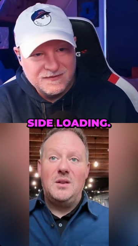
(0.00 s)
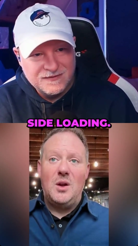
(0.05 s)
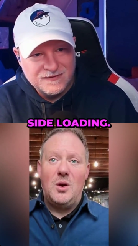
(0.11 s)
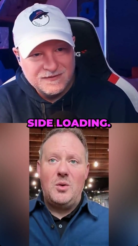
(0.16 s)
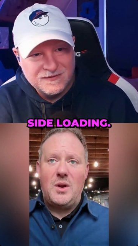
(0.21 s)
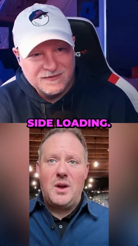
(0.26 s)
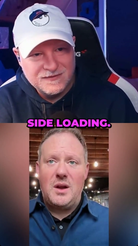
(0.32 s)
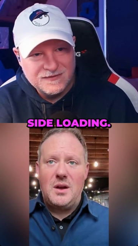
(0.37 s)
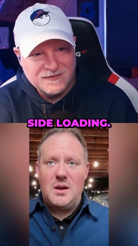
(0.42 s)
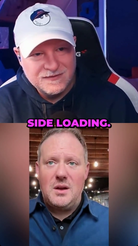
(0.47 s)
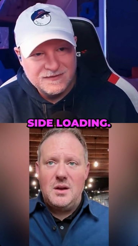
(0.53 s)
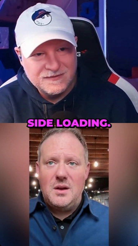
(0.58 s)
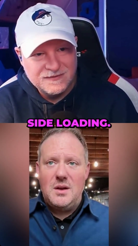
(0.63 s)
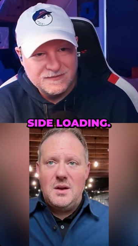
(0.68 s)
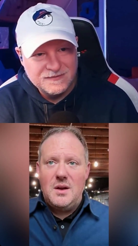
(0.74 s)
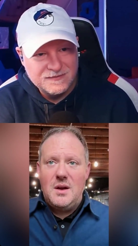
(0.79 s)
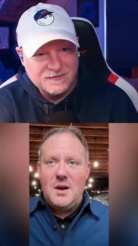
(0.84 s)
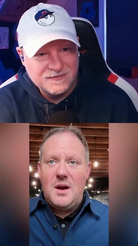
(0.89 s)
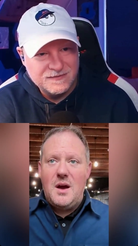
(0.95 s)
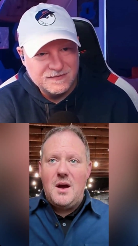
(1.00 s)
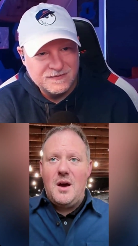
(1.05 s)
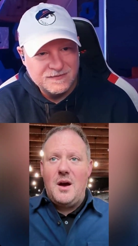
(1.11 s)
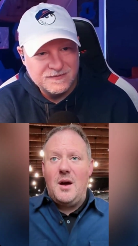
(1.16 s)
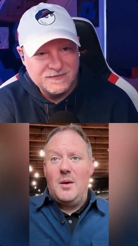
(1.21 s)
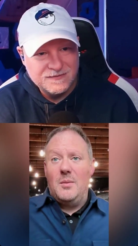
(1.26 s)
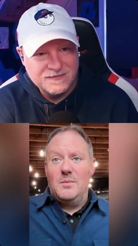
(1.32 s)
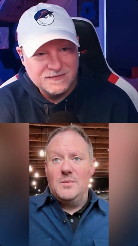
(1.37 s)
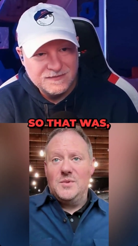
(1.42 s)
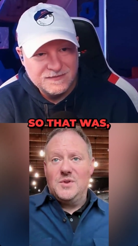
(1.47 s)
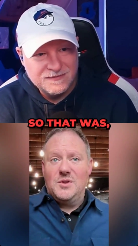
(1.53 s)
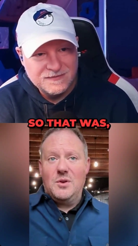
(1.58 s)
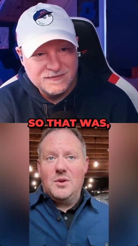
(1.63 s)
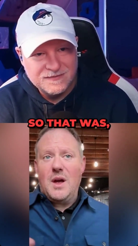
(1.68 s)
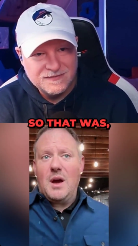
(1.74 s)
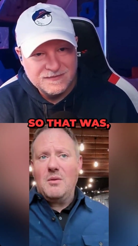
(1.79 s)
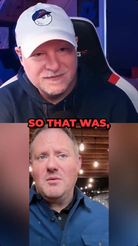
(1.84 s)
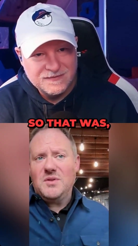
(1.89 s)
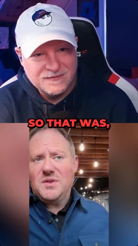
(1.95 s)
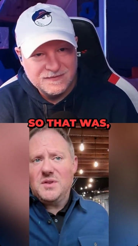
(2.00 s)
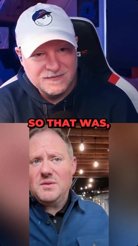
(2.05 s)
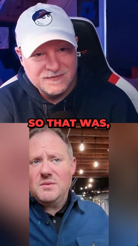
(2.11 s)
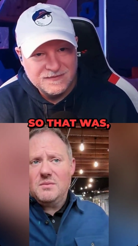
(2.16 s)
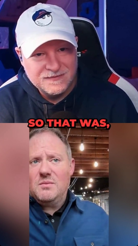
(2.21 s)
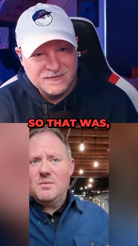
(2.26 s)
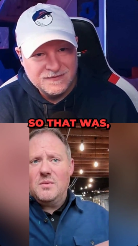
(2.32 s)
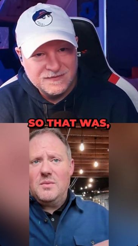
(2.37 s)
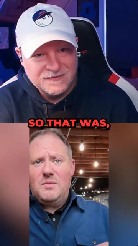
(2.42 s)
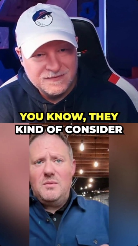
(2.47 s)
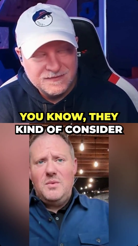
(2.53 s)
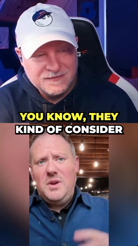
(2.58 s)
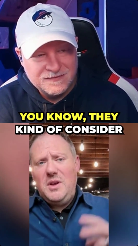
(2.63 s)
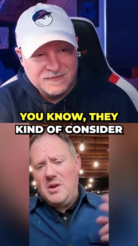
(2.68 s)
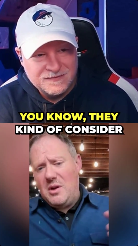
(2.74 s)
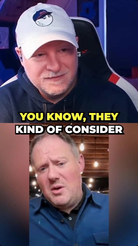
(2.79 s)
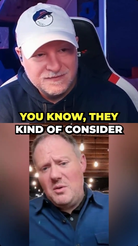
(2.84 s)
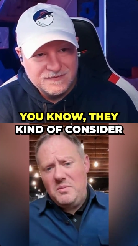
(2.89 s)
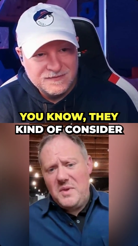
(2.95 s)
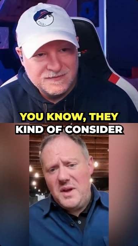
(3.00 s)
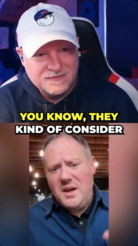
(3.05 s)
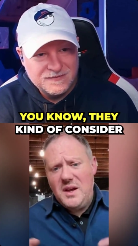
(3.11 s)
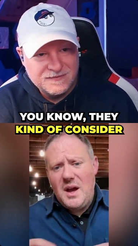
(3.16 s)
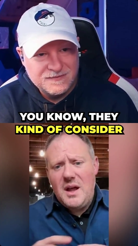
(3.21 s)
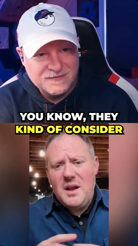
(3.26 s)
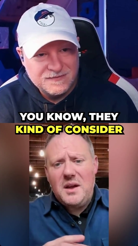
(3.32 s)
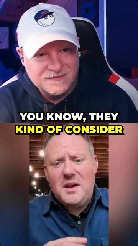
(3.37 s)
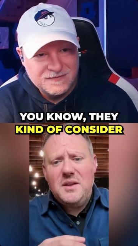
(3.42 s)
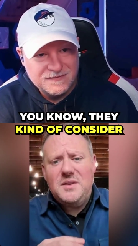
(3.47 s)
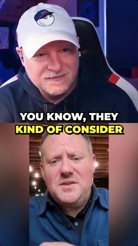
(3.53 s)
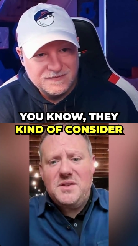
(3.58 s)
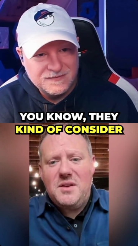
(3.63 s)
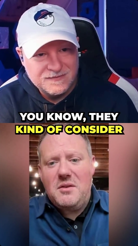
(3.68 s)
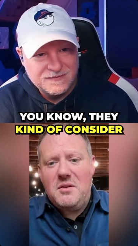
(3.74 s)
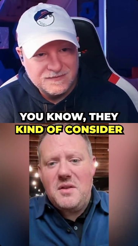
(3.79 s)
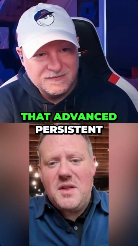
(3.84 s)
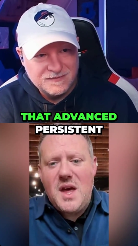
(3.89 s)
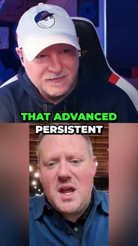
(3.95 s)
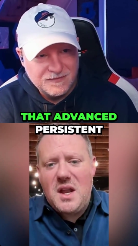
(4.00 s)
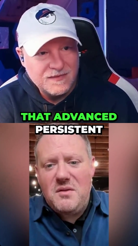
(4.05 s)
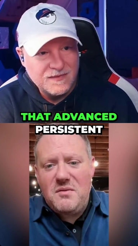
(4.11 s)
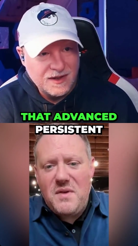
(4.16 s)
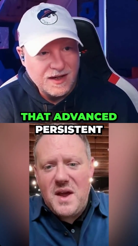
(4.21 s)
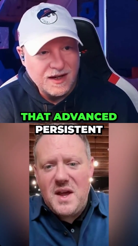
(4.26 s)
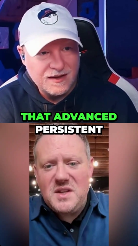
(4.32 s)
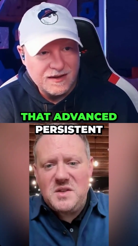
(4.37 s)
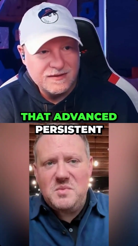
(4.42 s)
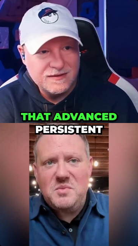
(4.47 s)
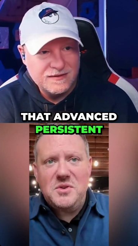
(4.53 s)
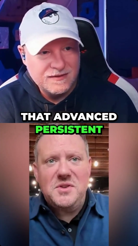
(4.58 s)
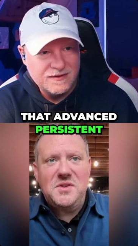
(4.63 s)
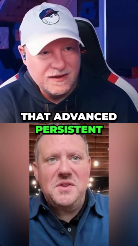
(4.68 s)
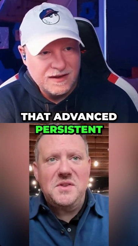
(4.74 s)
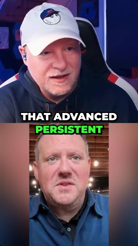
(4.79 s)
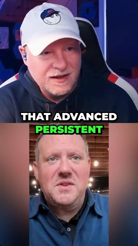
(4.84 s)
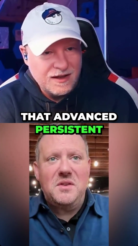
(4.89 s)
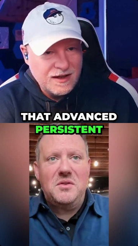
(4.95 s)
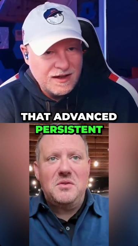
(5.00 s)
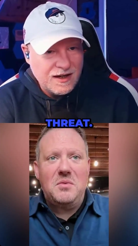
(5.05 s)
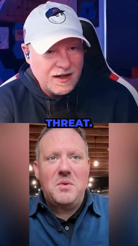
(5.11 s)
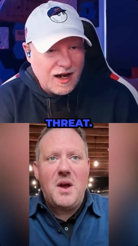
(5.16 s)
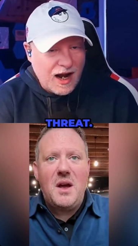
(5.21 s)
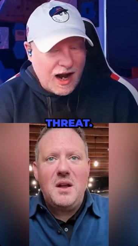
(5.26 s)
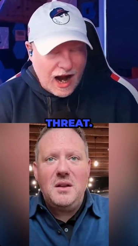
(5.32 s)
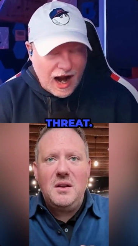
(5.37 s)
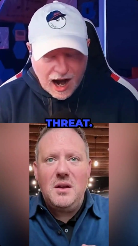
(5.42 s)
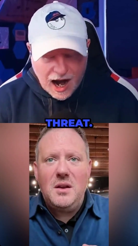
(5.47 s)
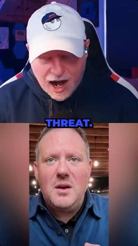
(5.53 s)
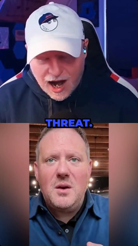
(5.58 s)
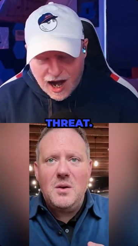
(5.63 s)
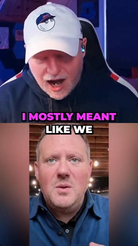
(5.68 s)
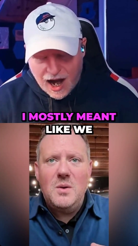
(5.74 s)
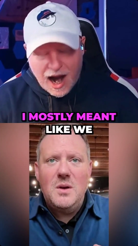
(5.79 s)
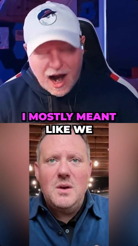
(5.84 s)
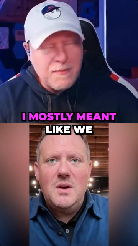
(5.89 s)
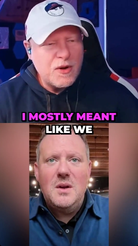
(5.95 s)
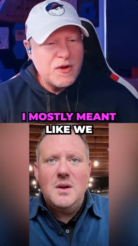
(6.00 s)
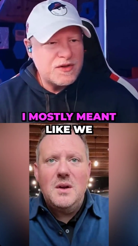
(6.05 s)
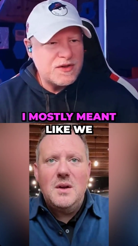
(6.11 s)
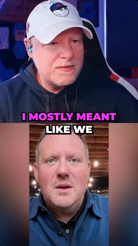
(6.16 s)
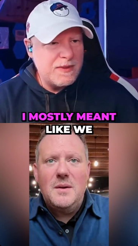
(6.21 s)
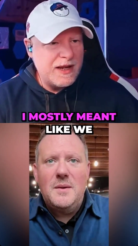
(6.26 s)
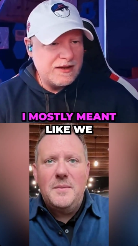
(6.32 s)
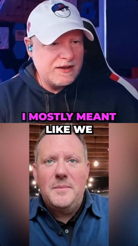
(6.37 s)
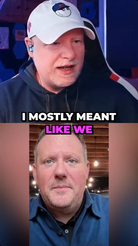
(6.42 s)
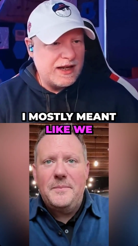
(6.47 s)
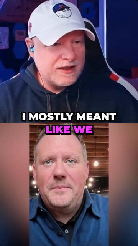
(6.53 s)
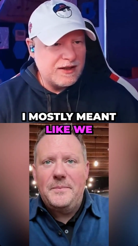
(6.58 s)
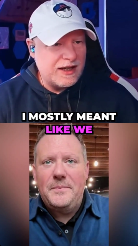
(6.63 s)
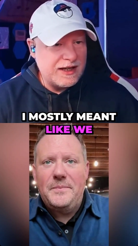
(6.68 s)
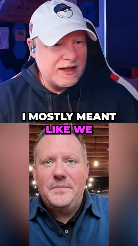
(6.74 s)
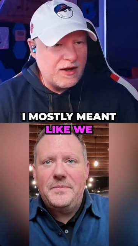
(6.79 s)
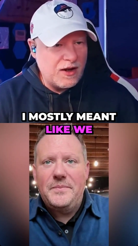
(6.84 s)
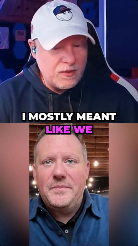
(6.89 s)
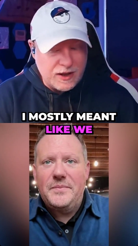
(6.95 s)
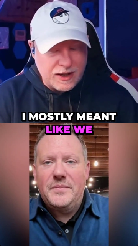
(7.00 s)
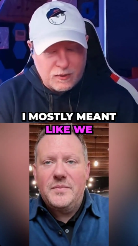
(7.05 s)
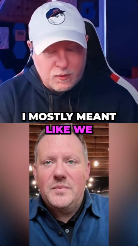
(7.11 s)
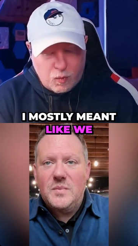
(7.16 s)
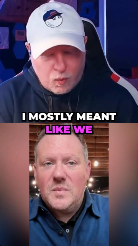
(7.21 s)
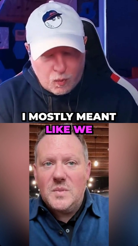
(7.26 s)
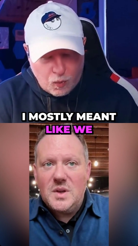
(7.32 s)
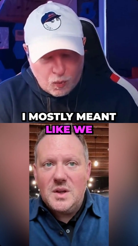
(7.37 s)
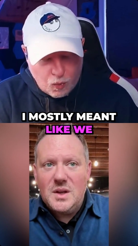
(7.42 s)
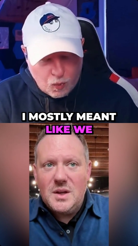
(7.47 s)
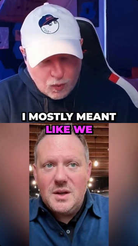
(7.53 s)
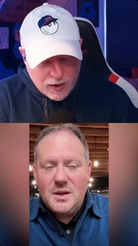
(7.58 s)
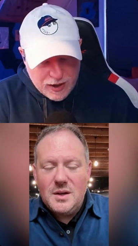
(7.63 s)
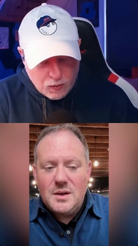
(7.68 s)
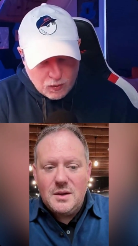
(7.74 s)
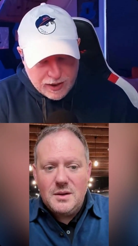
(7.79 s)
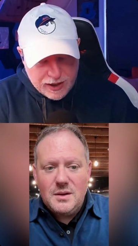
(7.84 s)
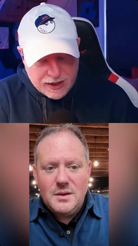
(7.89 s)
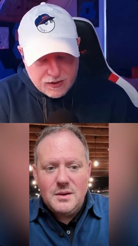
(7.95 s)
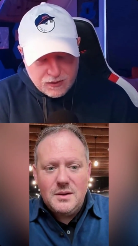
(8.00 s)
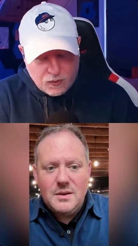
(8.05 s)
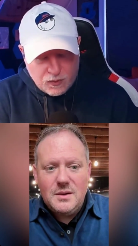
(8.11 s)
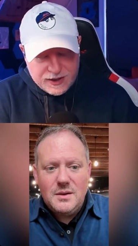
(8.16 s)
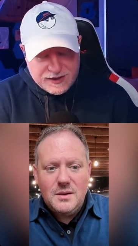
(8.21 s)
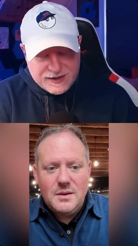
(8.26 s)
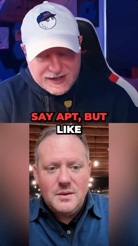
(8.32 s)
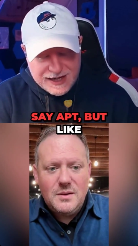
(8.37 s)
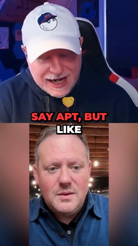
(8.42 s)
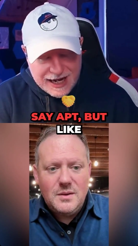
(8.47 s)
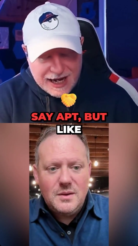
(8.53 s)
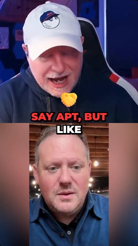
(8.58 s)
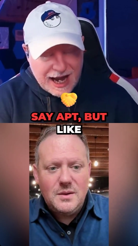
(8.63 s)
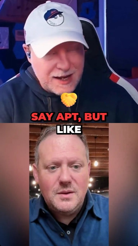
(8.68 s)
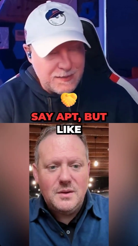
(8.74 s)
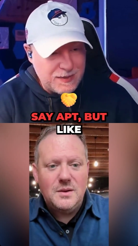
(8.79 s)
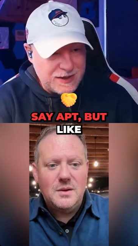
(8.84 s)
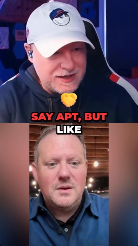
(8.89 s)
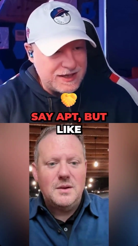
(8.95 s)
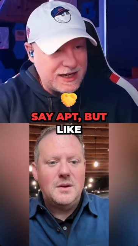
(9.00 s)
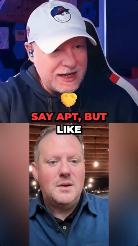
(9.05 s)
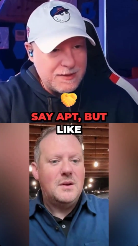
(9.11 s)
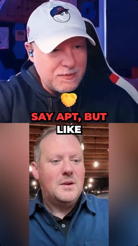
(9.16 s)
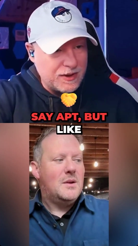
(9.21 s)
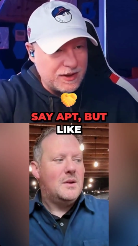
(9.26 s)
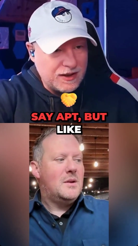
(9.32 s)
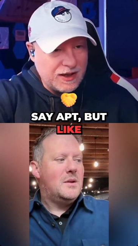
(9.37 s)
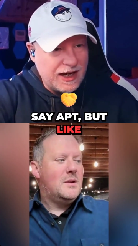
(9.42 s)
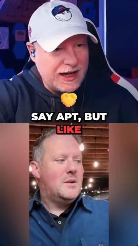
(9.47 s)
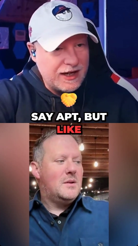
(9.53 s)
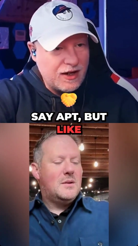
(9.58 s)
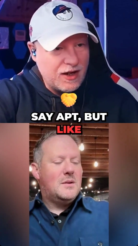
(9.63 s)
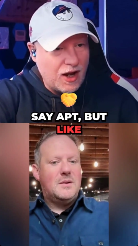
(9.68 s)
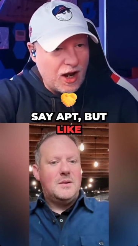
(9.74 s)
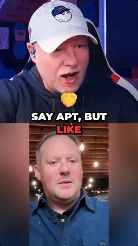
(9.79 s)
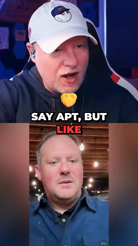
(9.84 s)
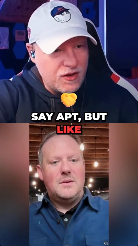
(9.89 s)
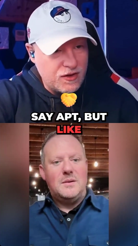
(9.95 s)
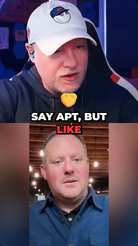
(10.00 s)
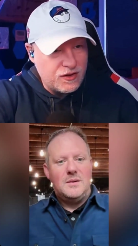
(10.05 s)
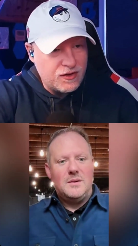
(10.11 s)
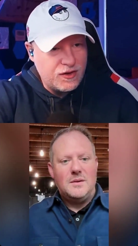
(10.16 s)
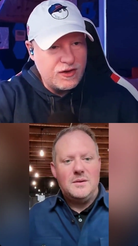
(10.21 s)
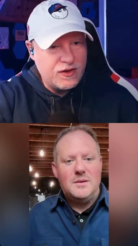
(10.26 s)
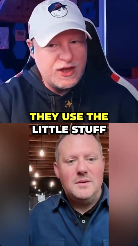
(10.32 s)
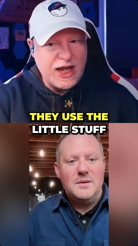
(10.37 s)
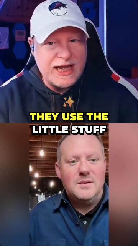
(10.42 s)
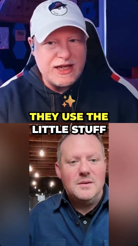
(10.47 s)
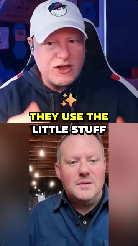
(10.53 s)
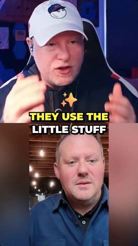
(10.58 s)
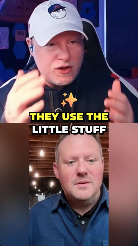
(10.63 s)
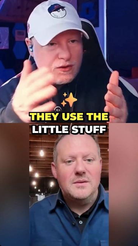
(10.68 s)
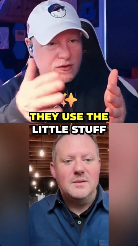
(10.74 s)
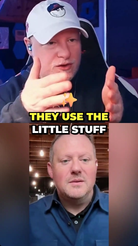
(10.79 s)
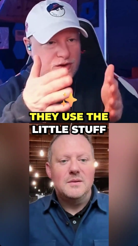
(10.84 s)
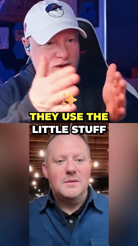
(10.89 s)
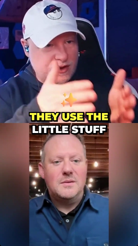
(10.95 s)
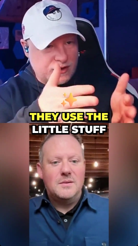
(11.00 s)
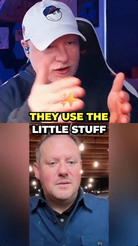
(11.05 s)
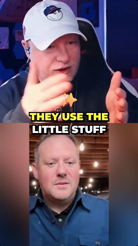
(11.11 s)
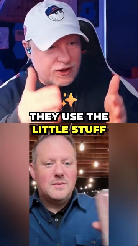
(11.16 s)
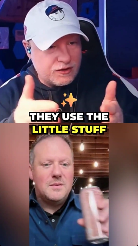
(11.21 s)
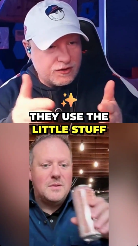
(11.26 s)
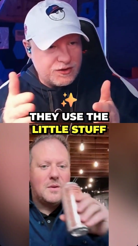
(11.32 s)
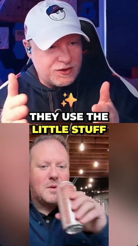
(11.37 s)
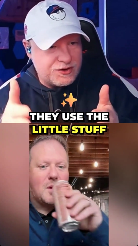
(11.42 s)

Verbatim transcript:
Speaker 1: loading. Um, so that was, you know, they kind of consider that advanced yeah. persistent threat. You know,
Speaker 2: I, I mostly meant like like like we we we say APT, but like they use the little